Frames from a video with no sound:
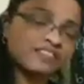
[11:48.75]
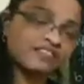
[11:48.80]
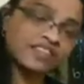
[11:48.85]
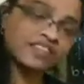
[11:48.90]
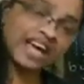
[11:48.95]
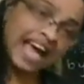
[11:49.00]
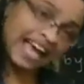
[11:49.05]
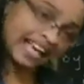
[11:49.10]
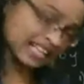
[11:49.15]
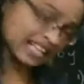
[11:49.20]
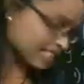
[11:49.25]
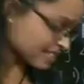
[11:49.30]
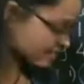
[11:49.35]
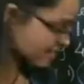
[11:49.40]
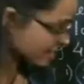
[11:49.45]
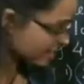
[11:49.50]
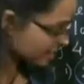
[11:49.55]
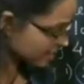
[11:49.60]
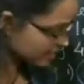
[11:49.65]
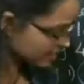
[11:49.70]
the
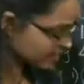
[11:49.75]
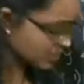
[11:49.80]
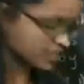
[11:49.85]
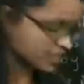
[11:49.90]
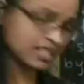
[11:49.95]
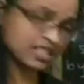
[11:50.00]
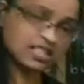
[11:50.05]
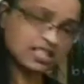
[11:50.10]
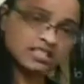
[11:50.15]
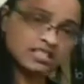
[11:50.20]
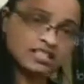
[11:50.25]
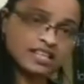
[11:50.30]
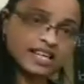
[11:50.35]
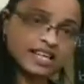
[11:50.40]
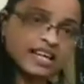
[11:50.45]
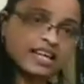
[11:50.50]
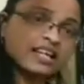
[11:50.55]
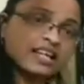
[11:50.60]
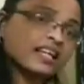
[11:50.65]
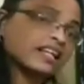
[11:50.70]
exact division is
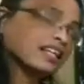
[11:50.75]
there,